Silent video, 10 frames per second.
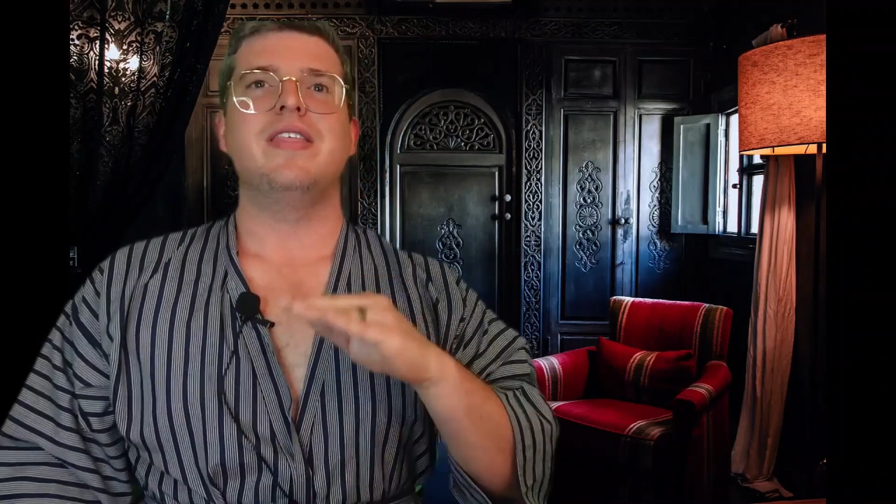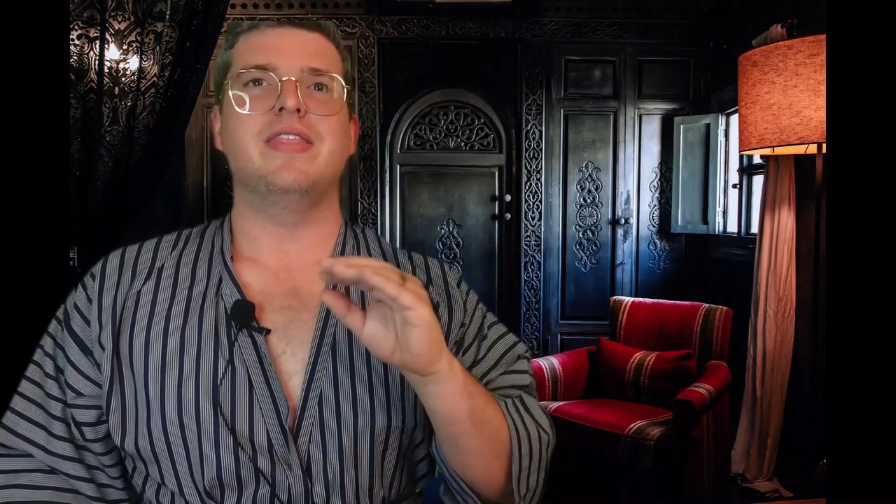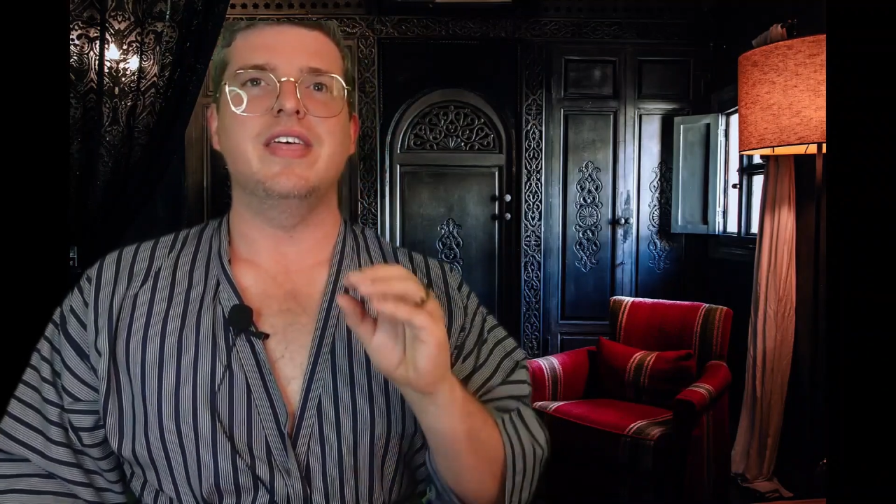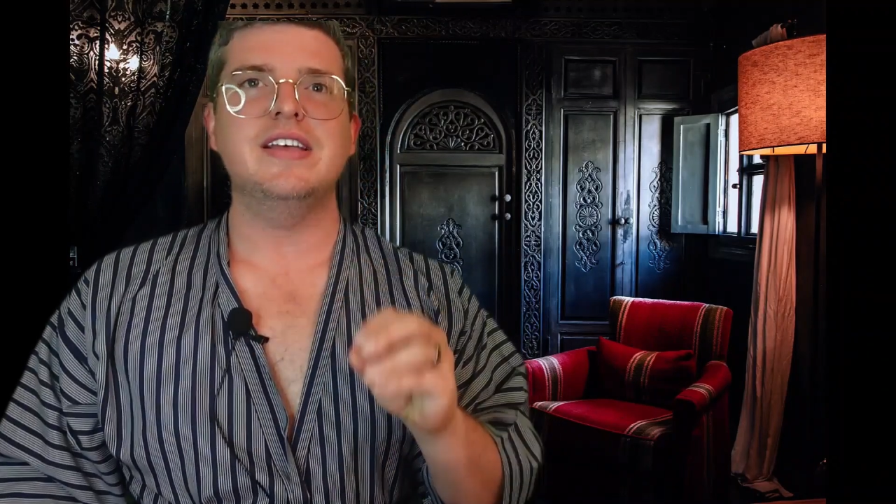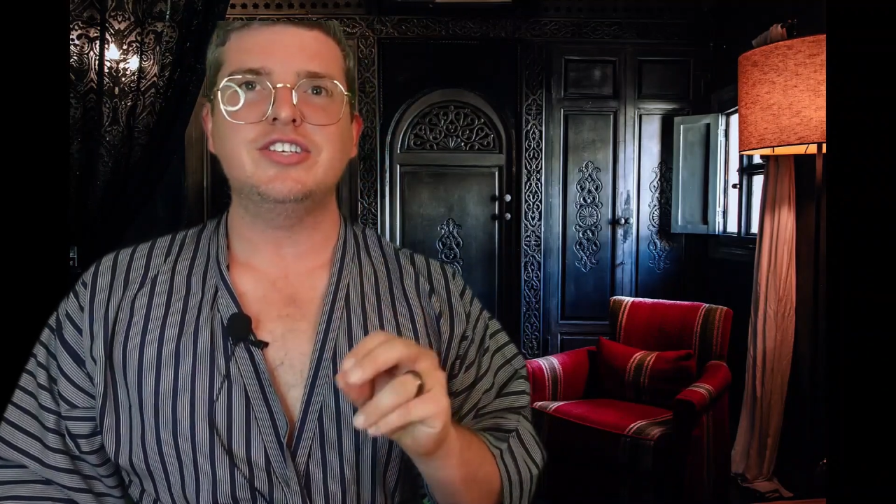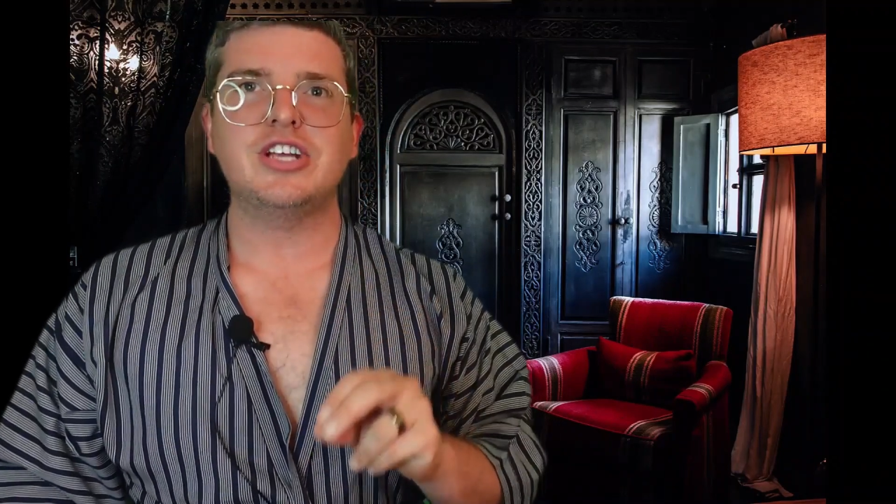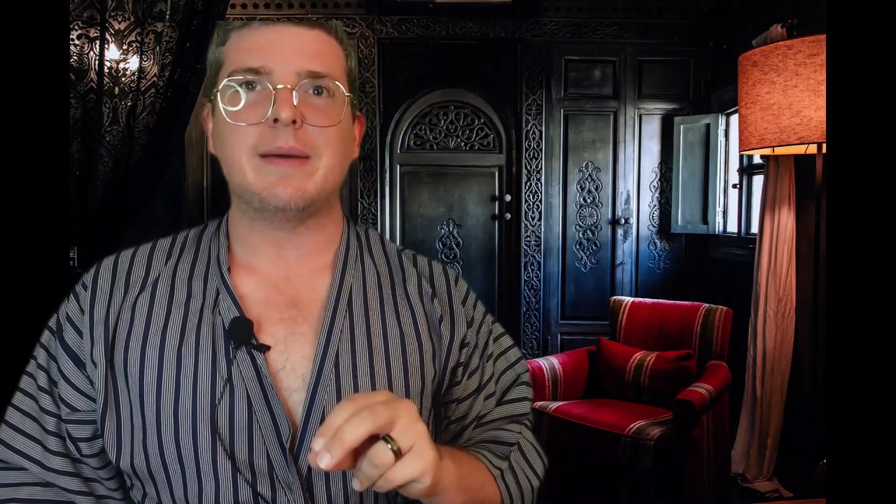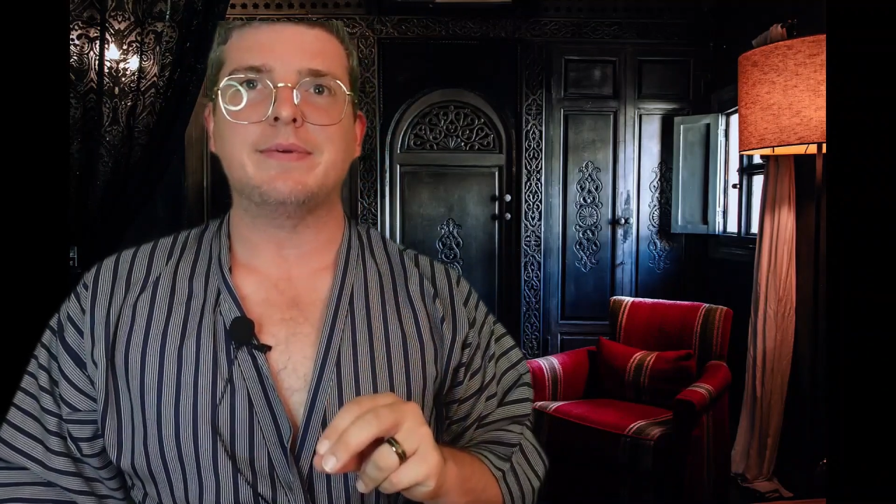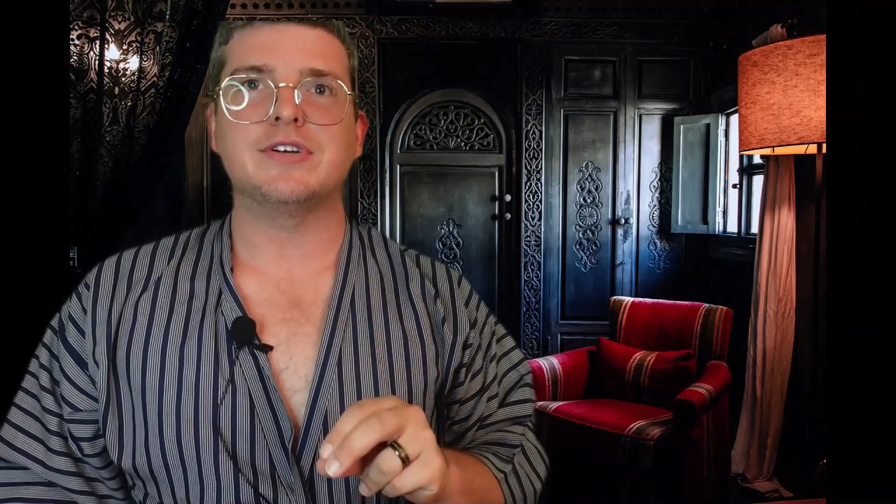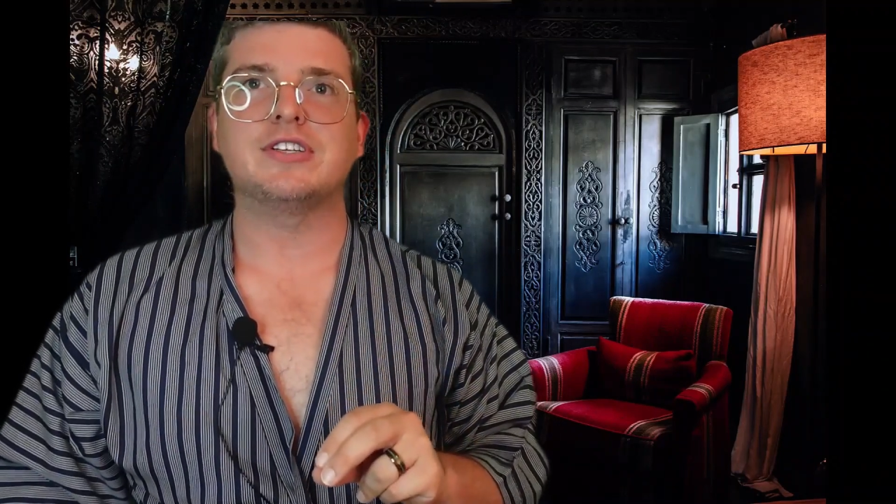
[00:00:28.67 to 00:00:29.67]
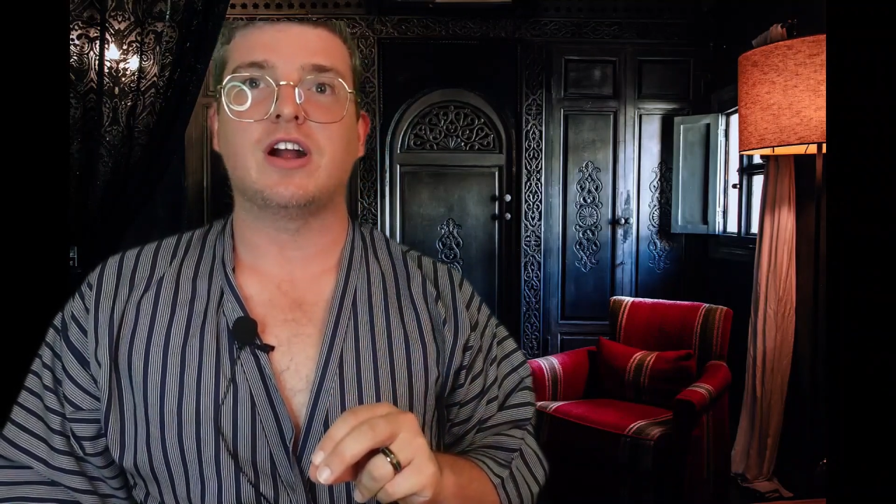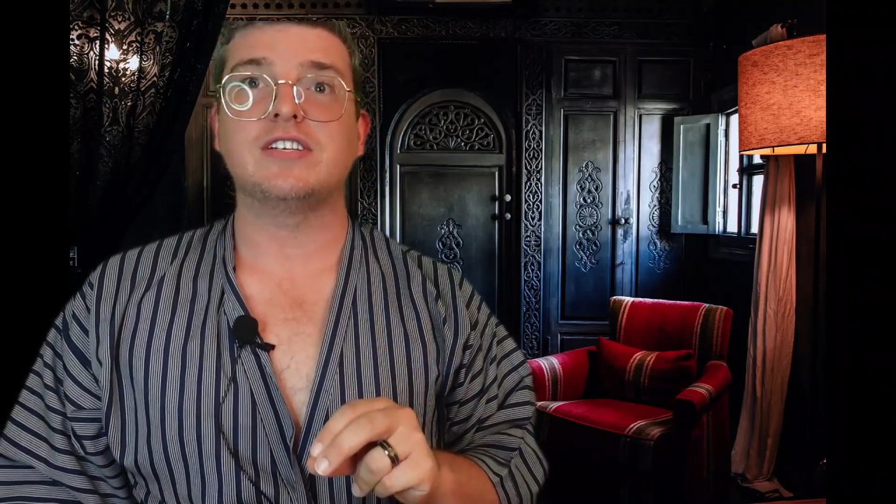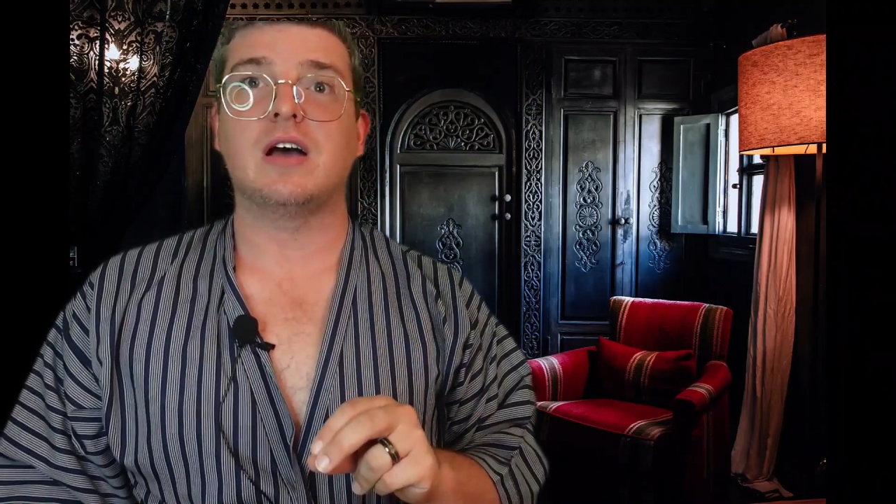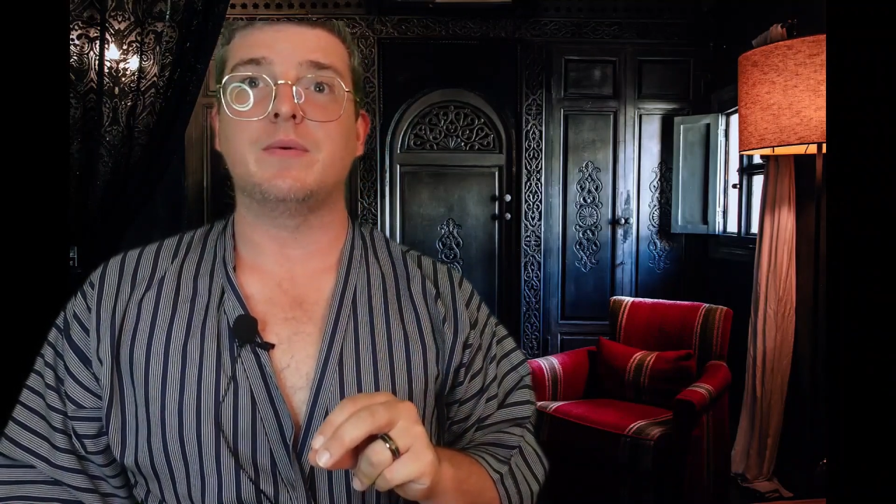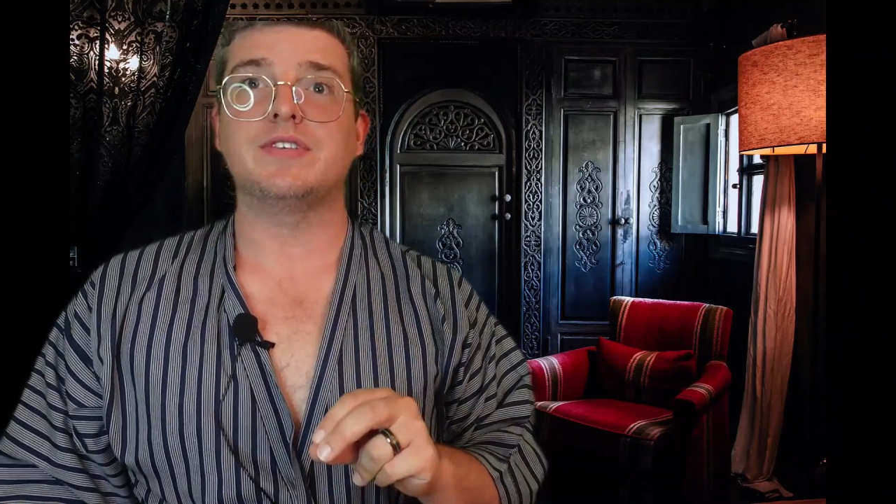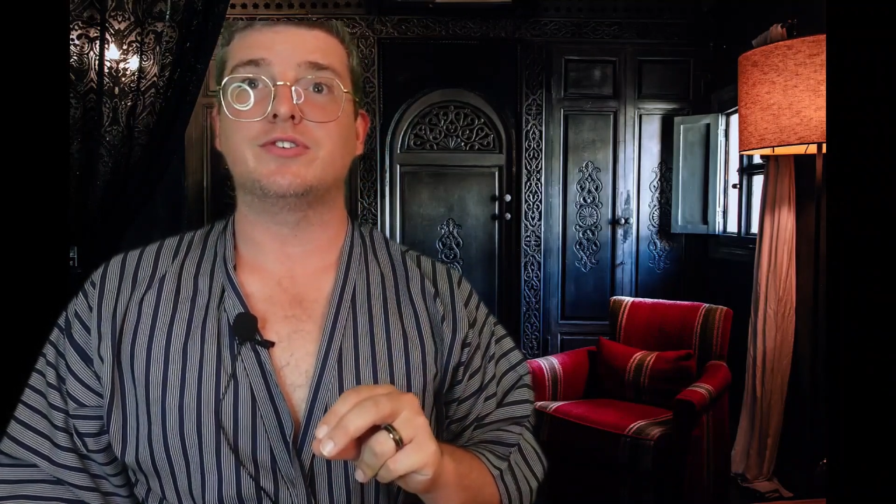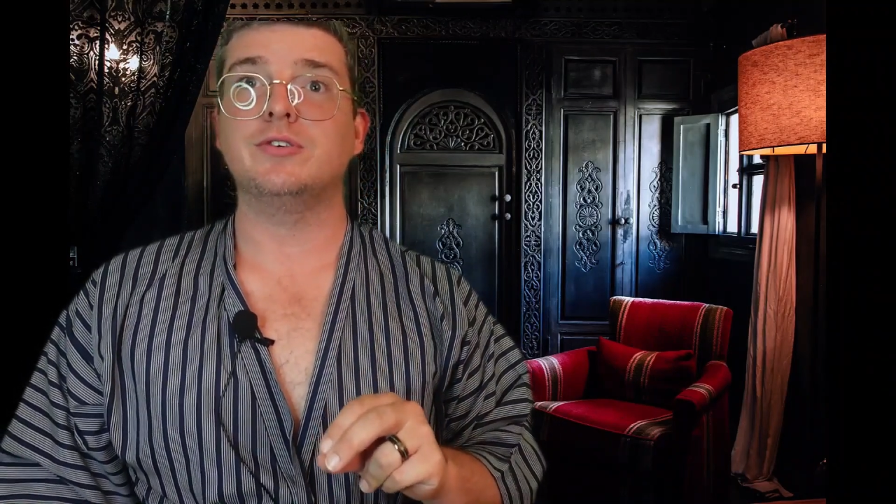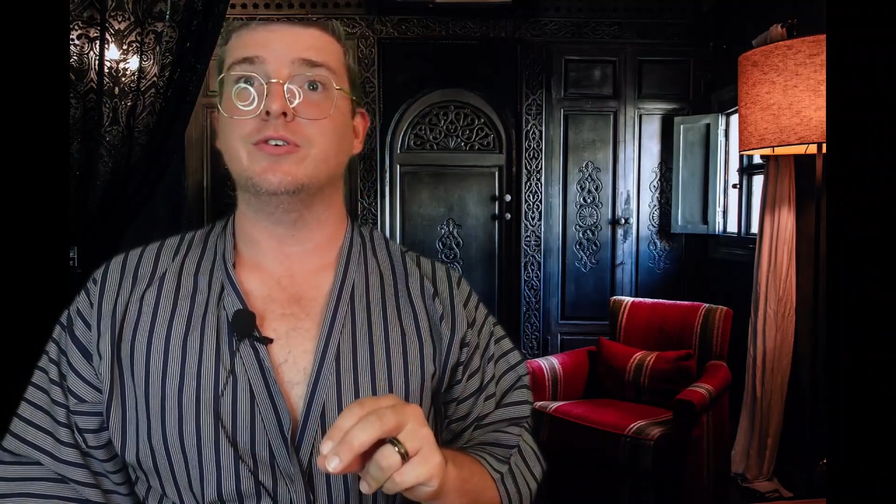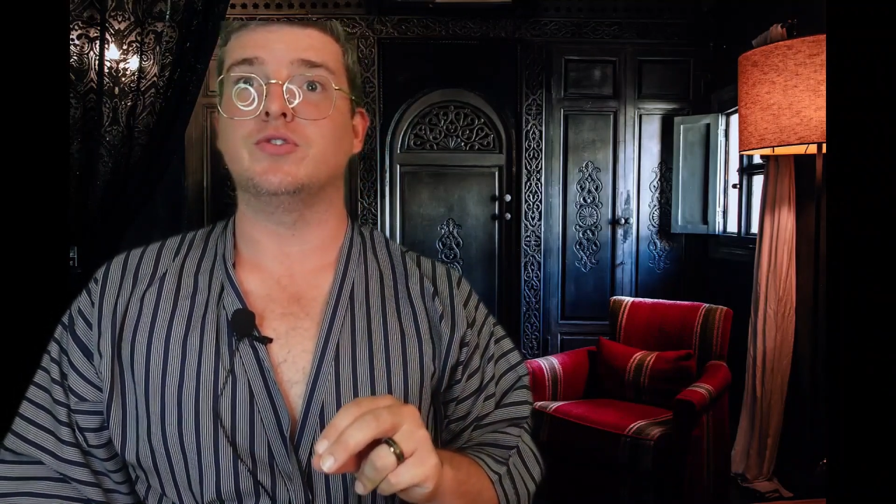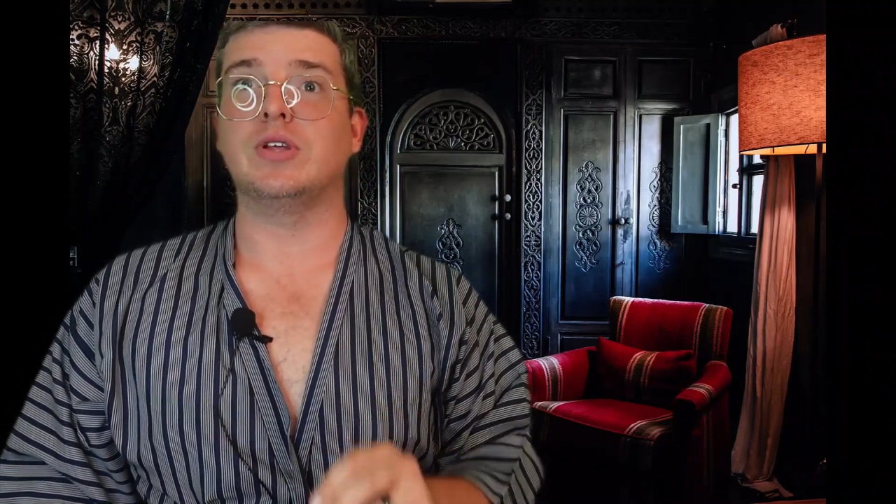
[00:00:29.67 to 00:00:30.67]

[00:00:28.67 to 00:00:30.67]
This chapter starts out with Scrooge